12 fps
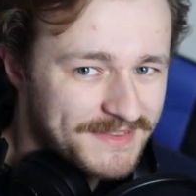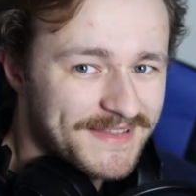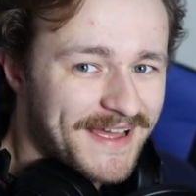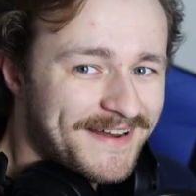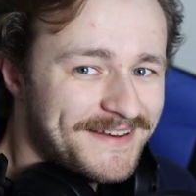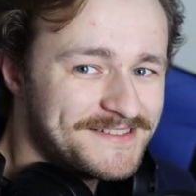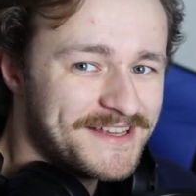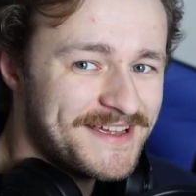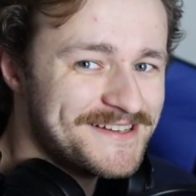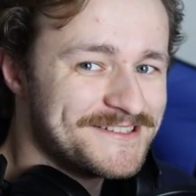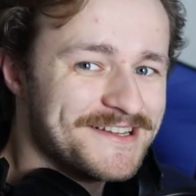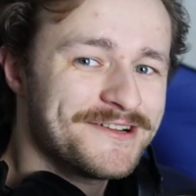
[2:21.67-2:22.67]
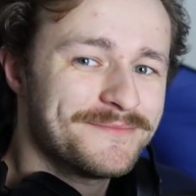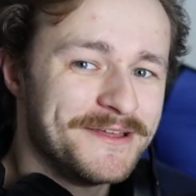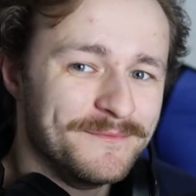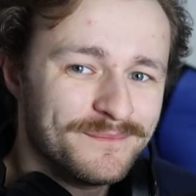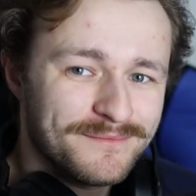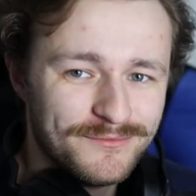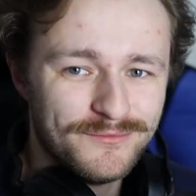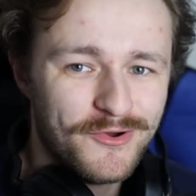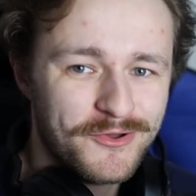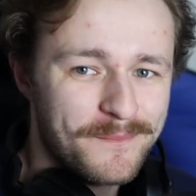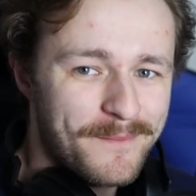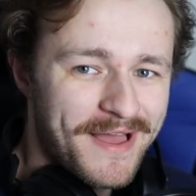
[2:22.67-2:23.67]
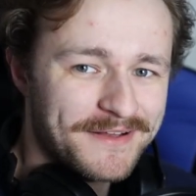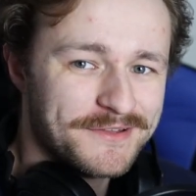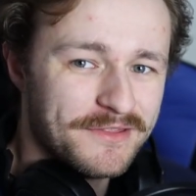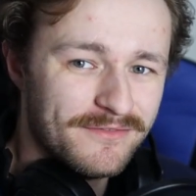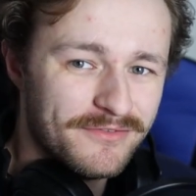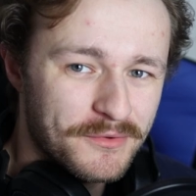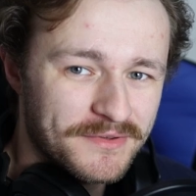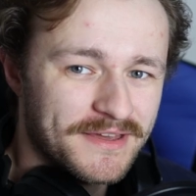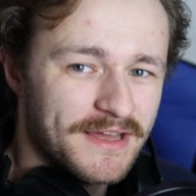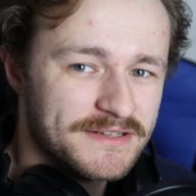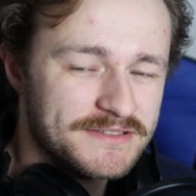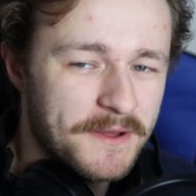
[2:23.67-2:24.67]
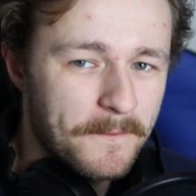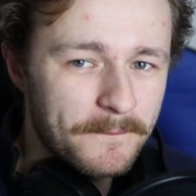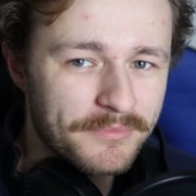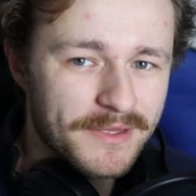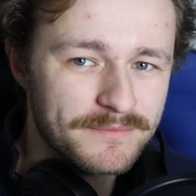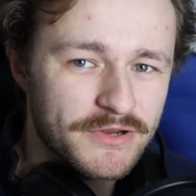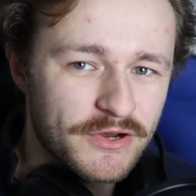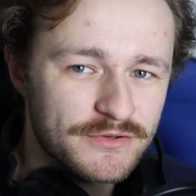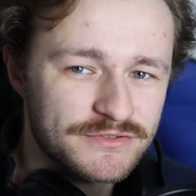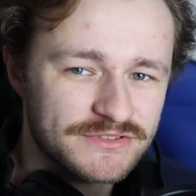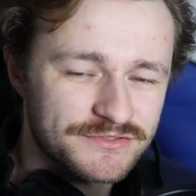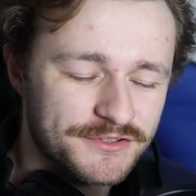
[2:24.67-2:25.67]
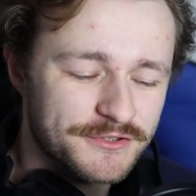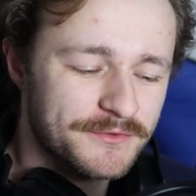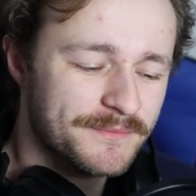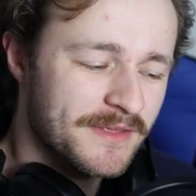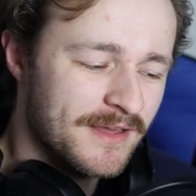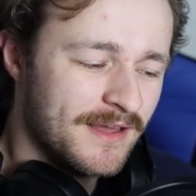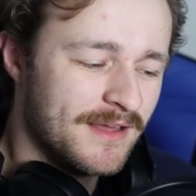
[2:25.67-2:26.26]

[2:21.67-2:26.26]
Ladies and gentlemen, welcome back to the Vocast. I'm your host, Drew.